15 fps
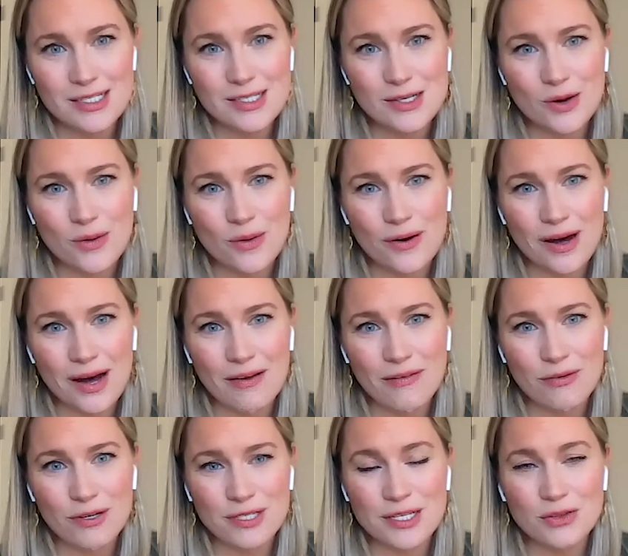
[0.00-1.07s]
So
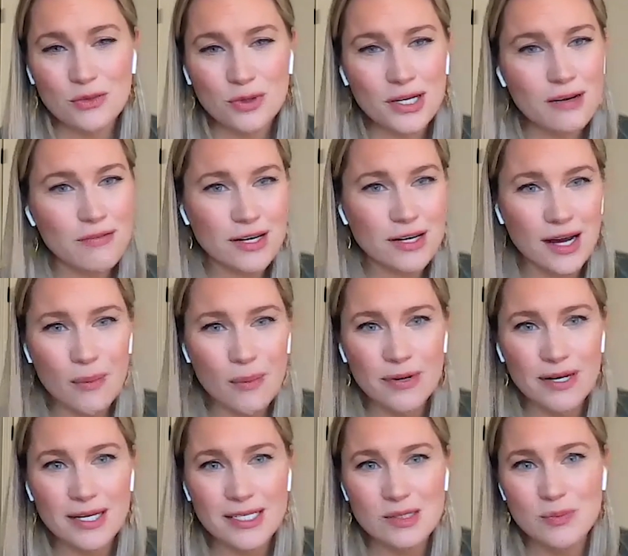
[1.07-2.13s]
I've worked at 3 different
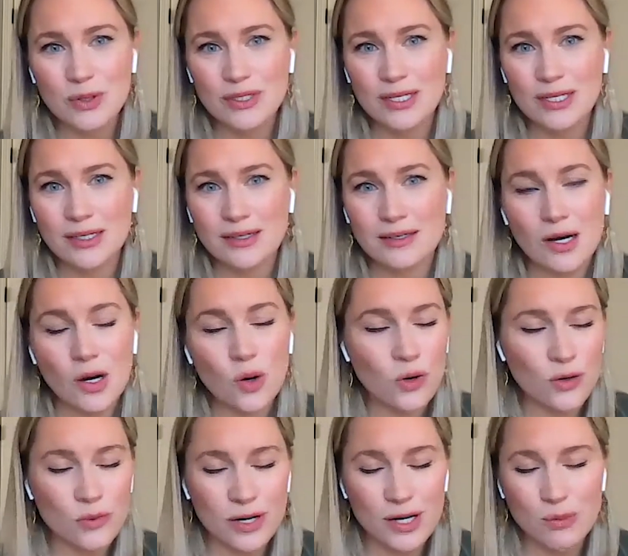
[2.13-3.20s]
companies building
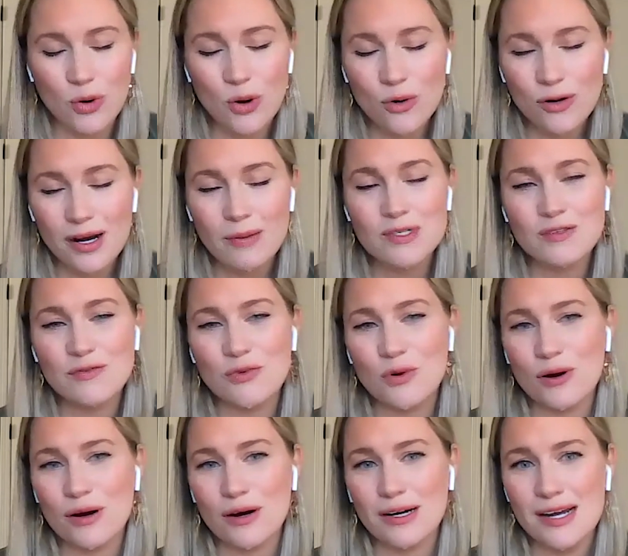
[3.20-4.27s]
award-winning programs
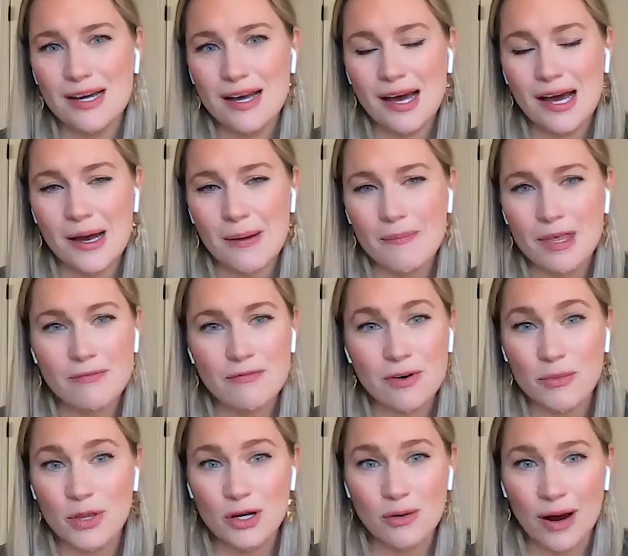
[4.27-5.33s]
for them
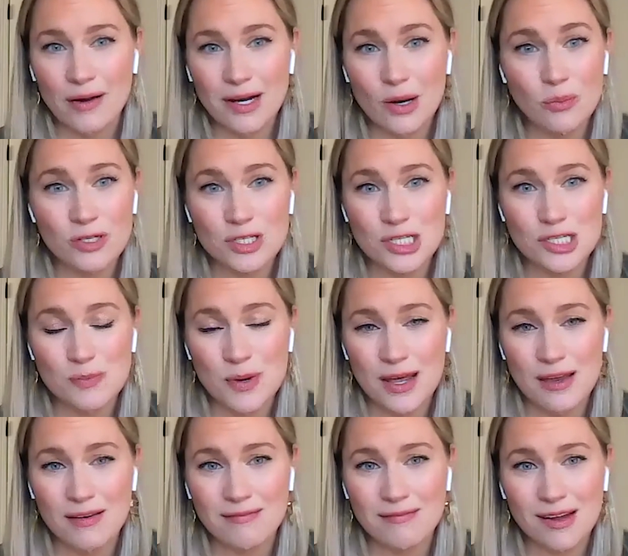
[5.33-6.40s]
from the ground up, which has
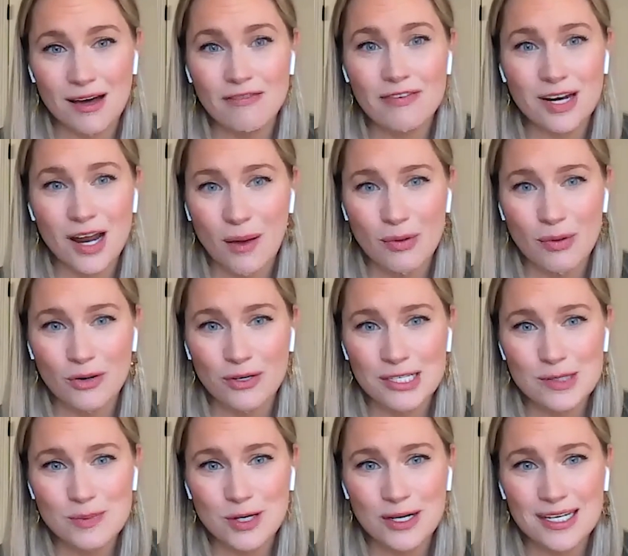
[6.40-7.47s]
been a phenomenal
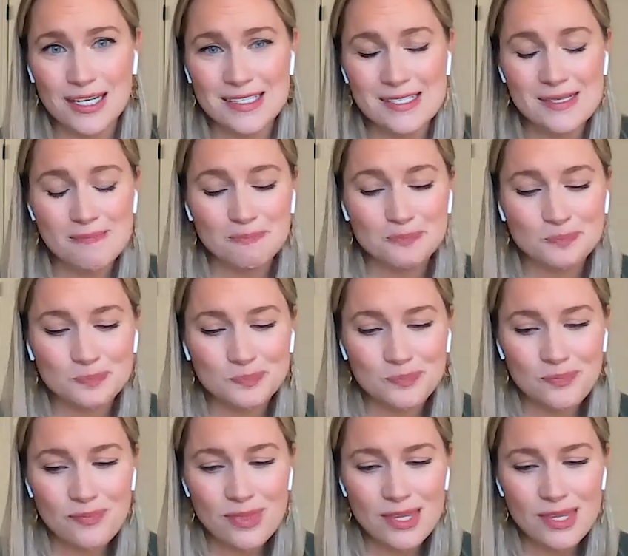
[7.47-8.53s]
experience.
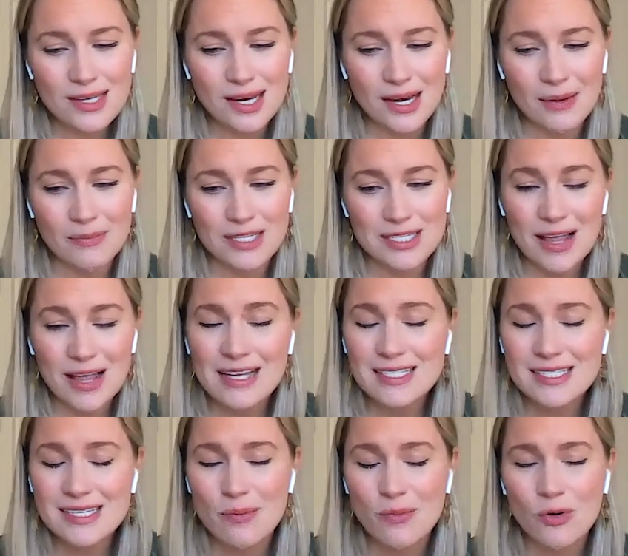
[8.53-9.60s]
This
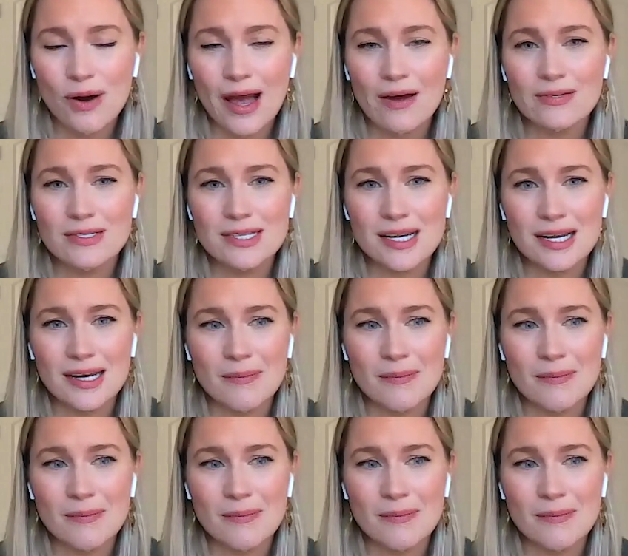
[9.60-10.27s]
last time around,